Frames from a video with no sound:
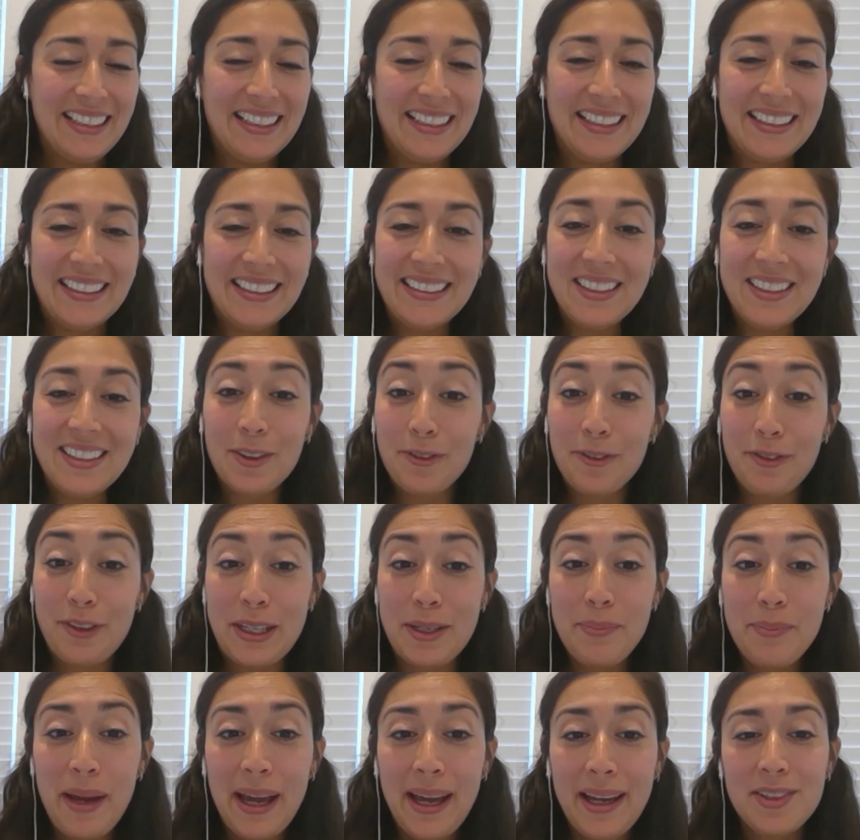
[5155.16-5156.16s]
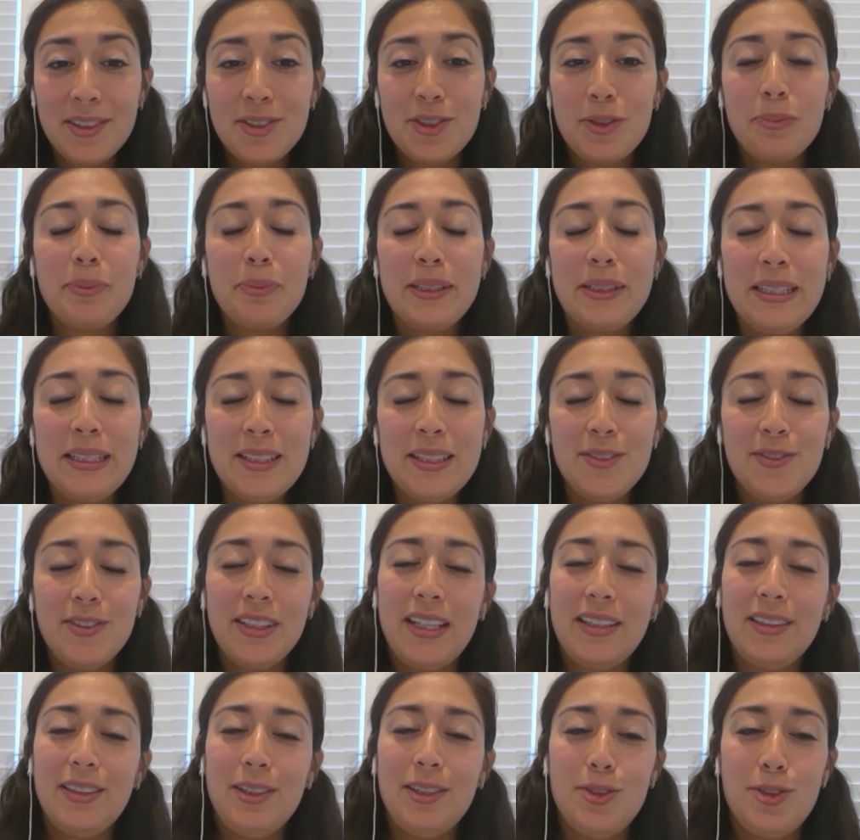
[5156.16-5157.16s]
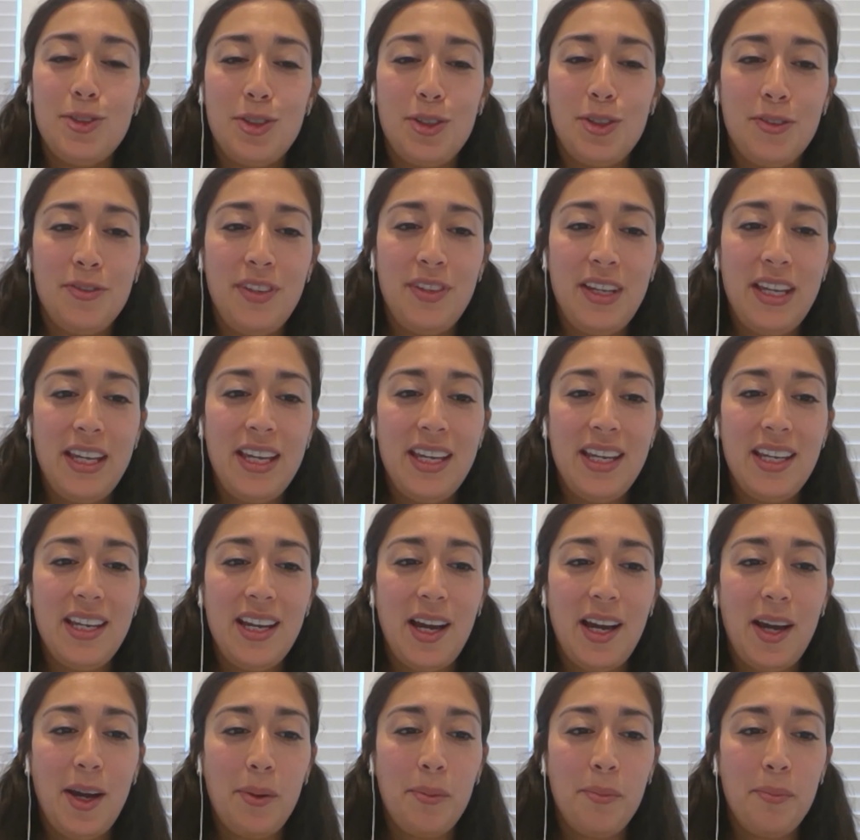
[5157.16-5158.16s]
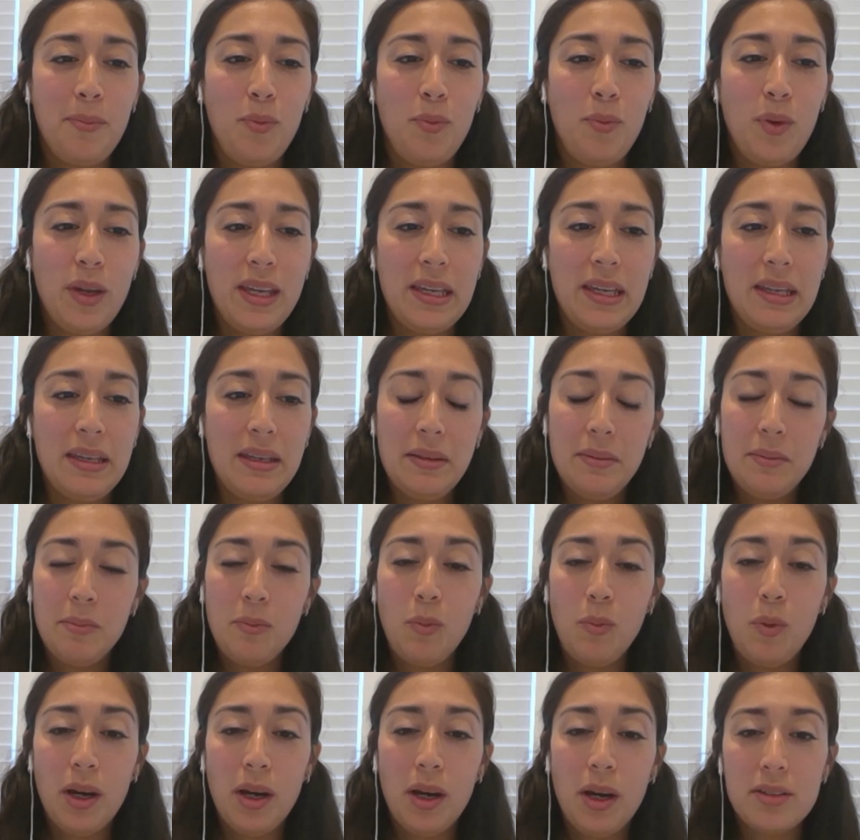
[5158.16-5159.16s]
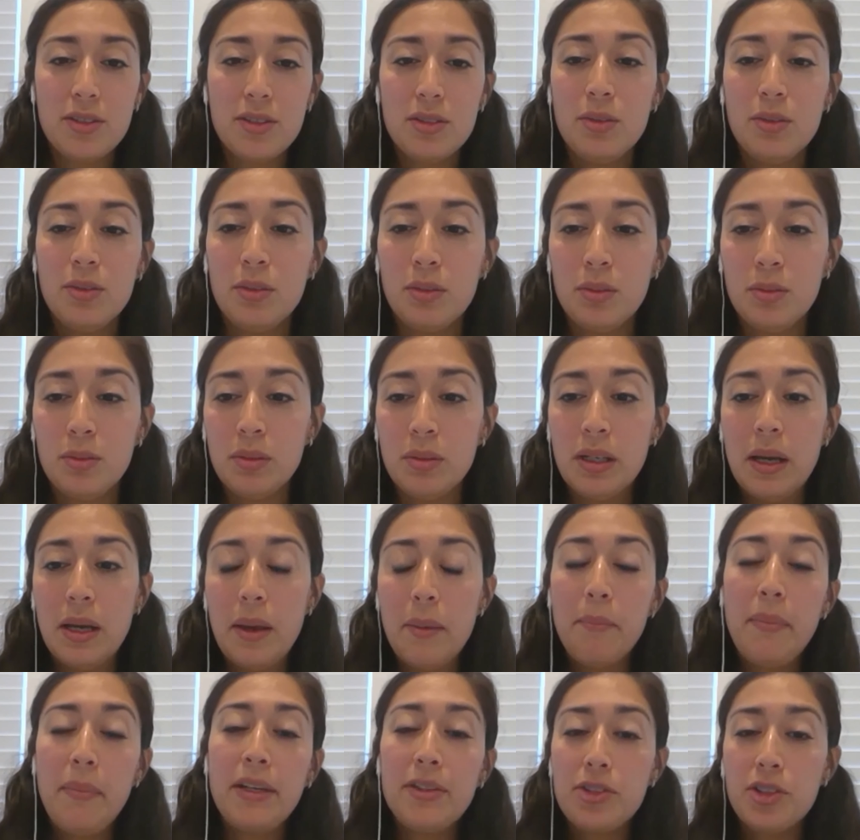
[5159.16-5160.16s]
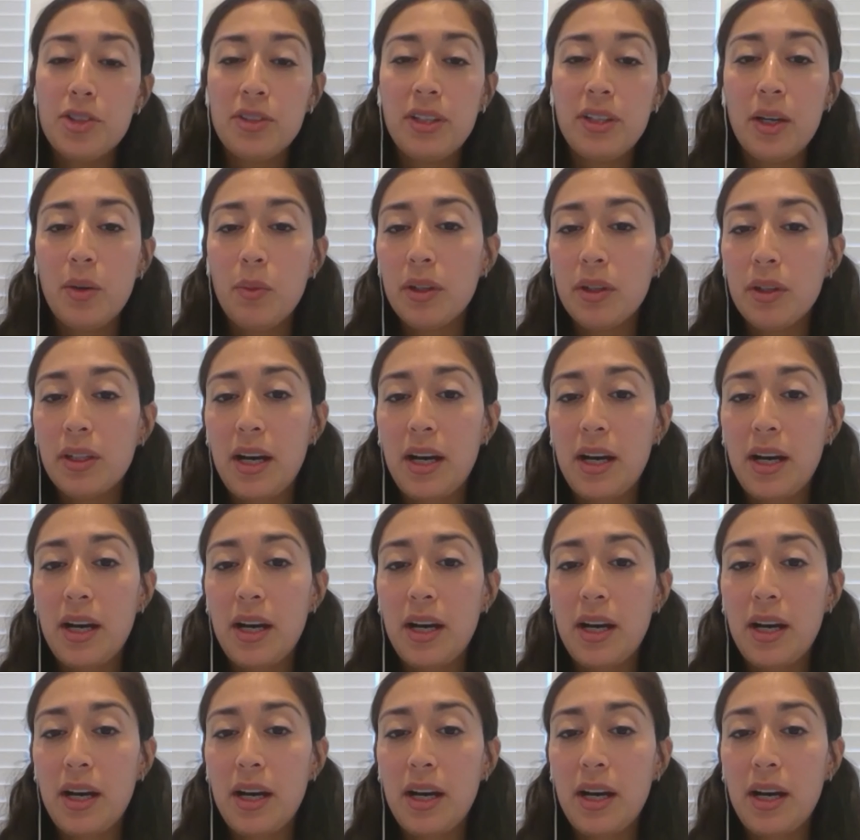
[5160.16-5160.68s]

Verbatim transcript: uh, your feedback. So please fill out the survey. Um, we want to make sure that we're